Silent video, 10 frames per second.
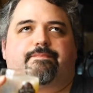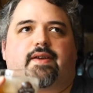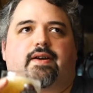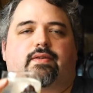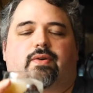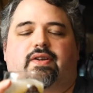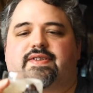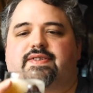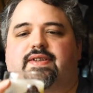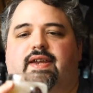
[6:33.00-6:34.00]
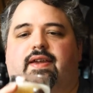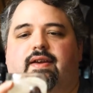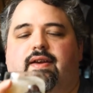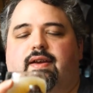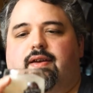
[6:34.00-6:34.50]
Loyal City.
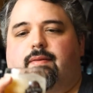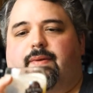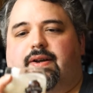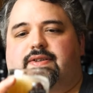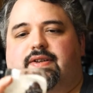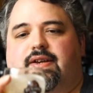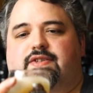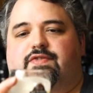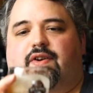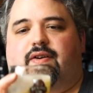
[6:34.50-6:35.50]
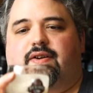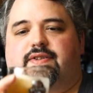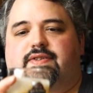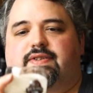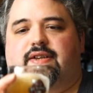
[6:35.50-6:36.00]
But as far
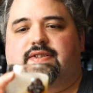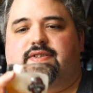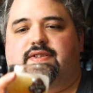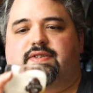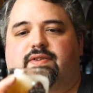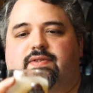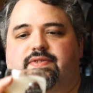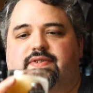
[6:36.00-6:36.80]
as this goes,